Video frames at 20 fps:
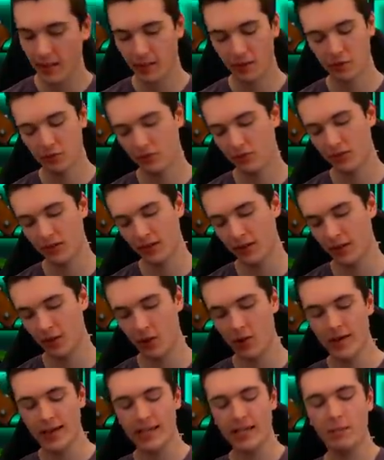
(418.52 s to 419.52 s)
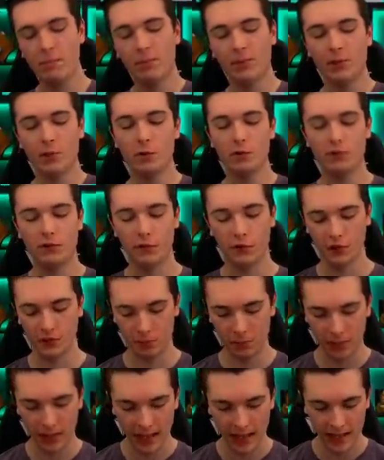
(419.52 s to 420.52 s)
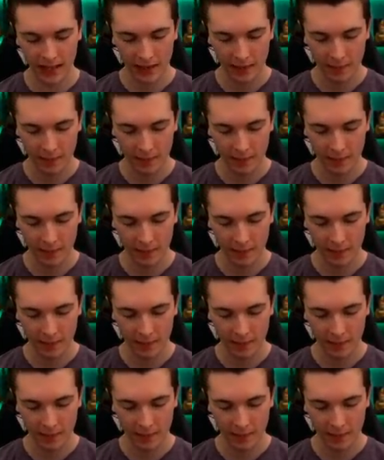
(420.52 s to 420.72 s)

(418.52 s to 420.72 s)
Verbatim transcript: was funny though. He balloons first play.